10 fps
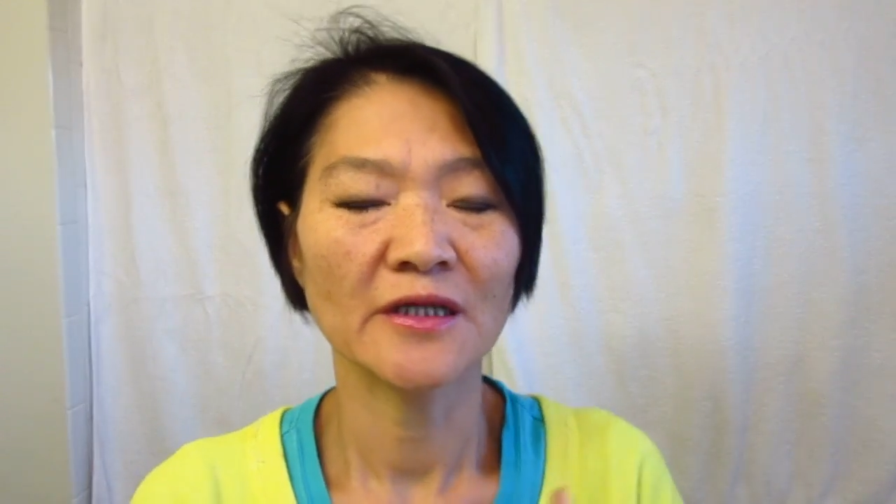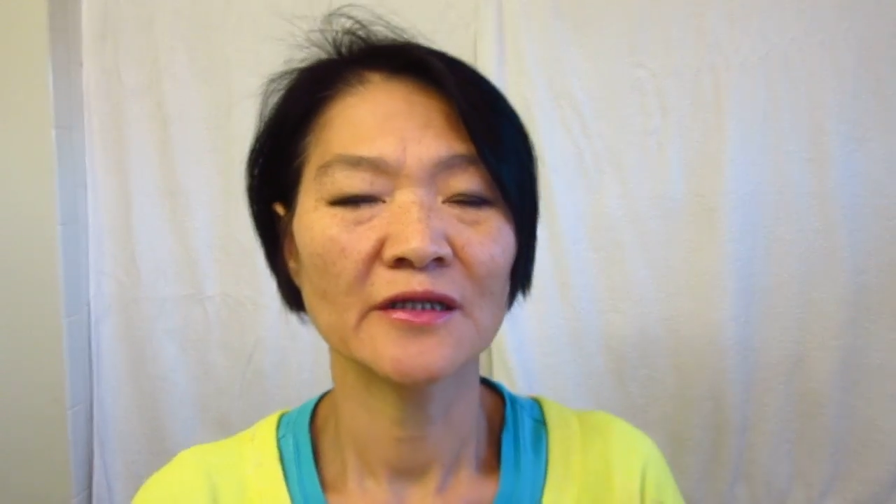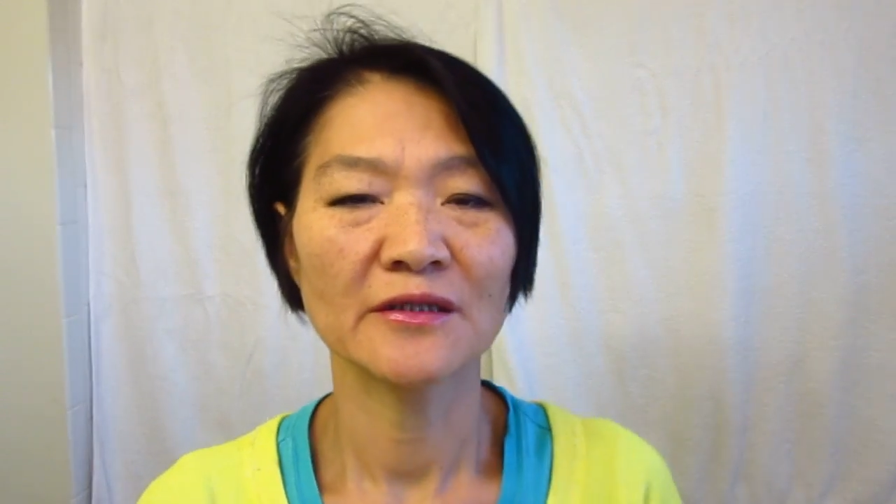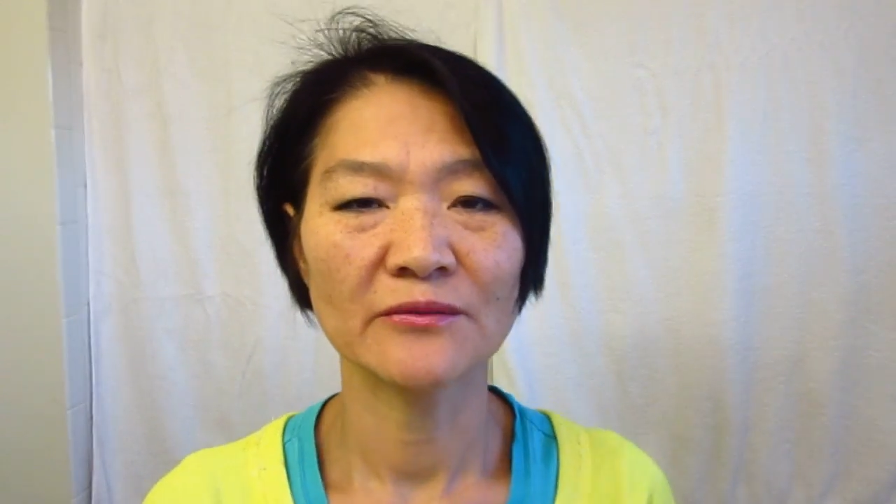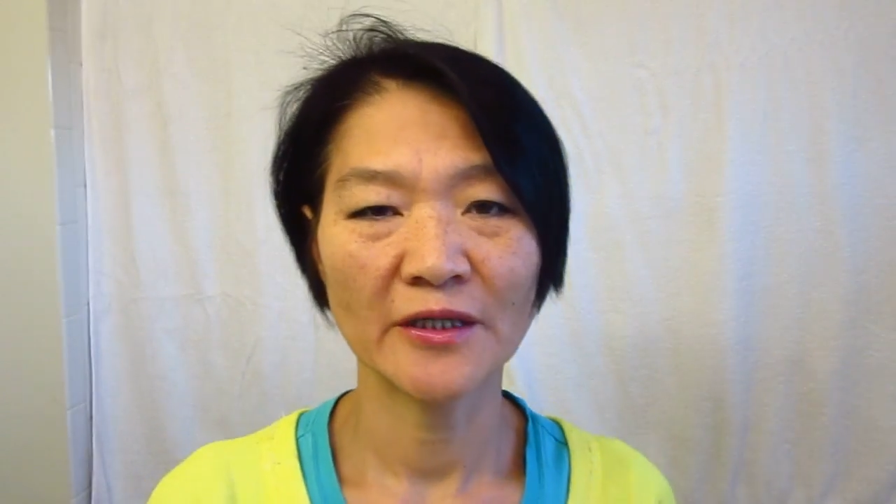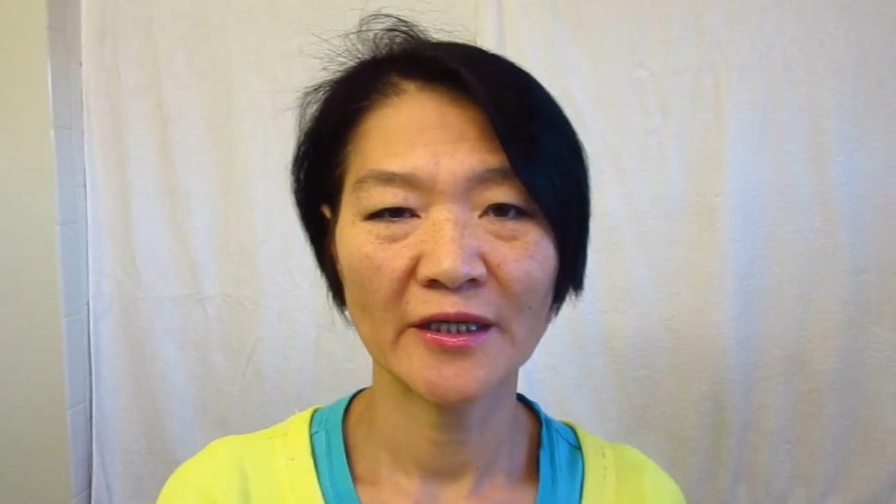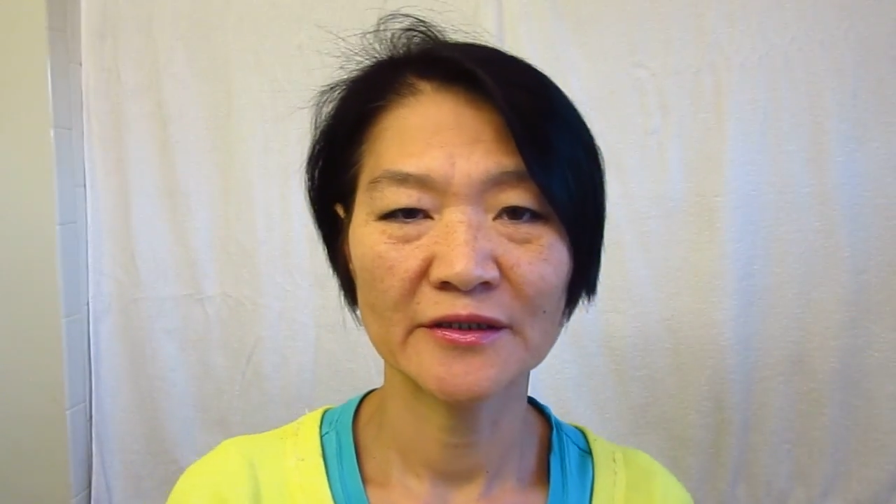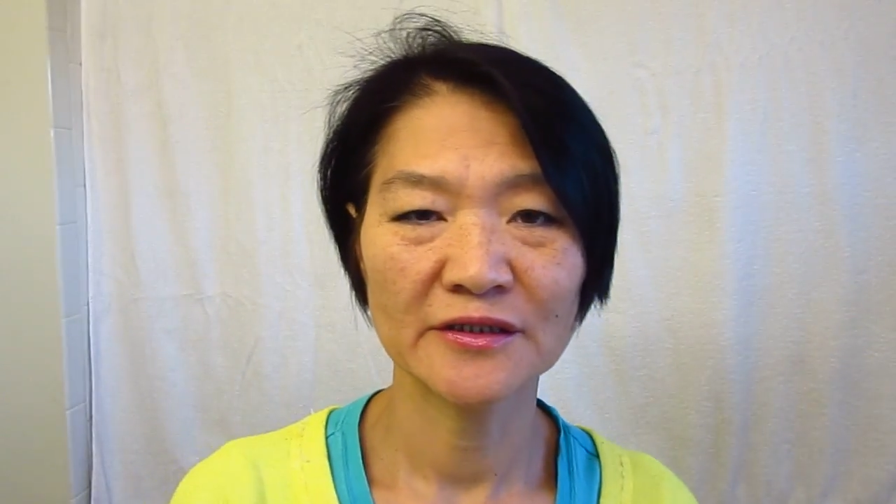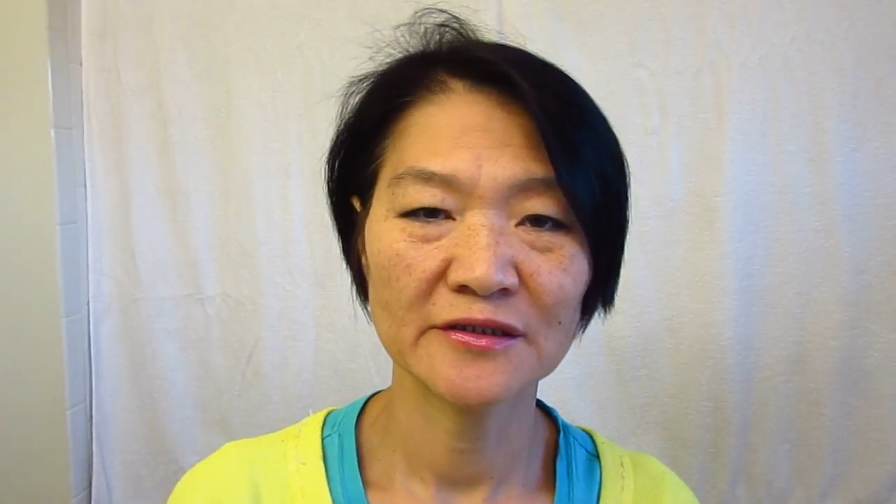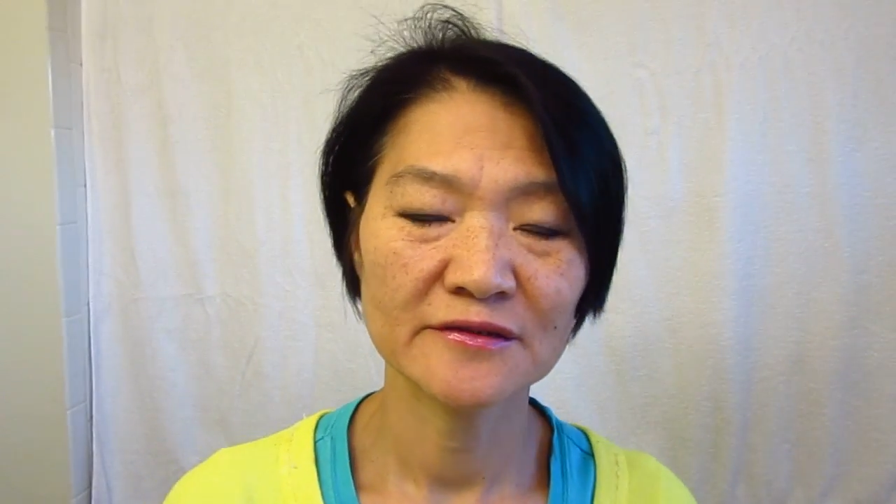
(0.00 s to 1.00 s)
anyway I
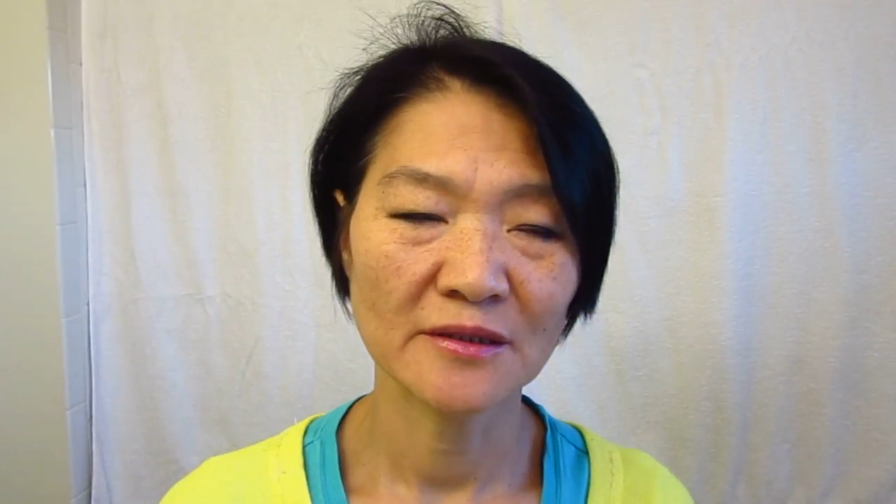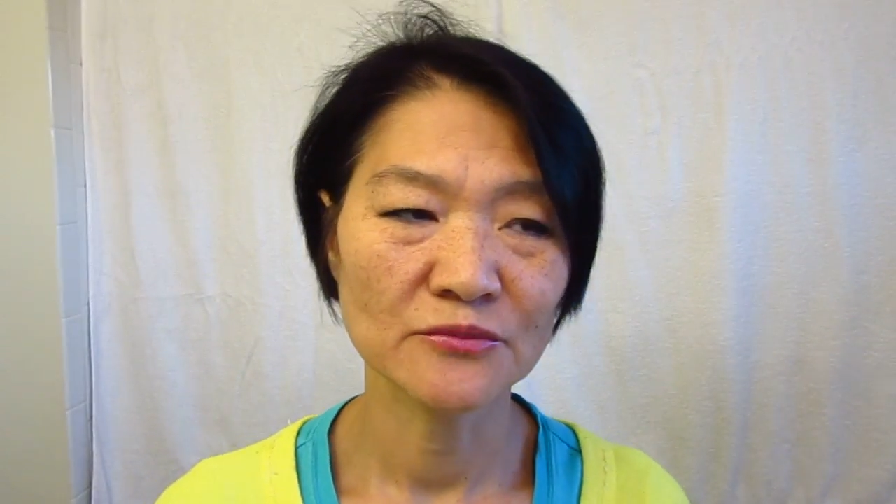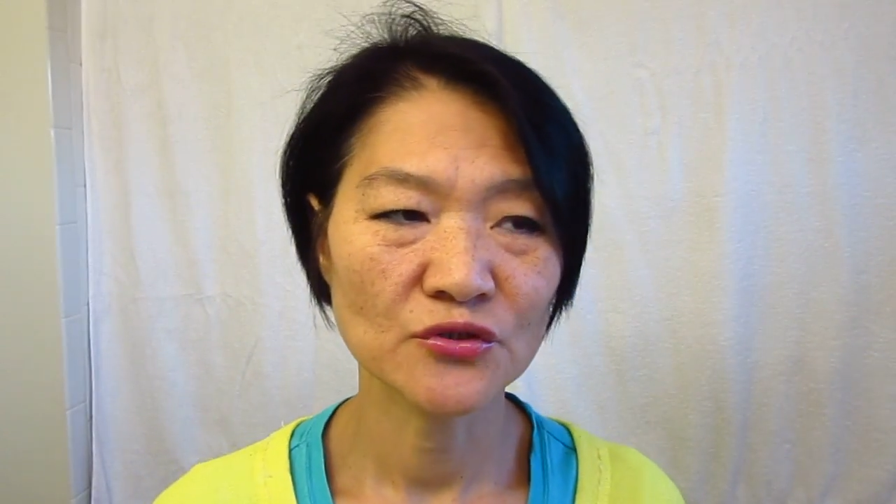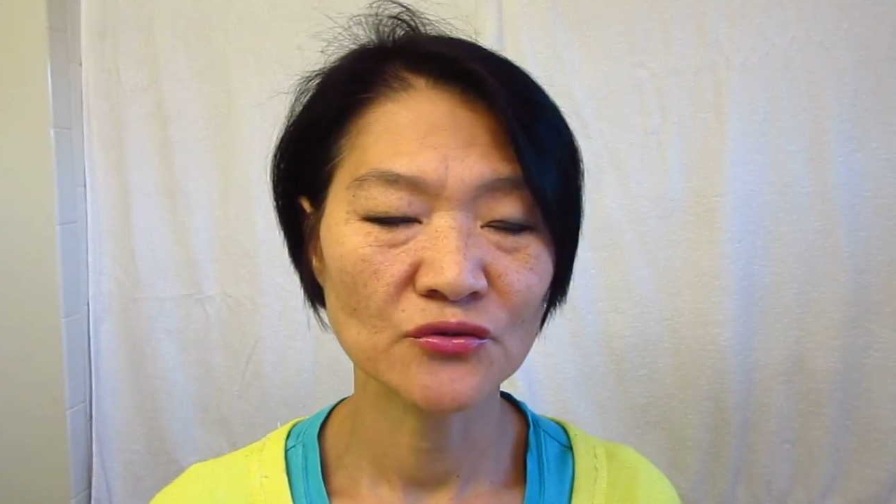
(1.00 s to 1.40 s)
did some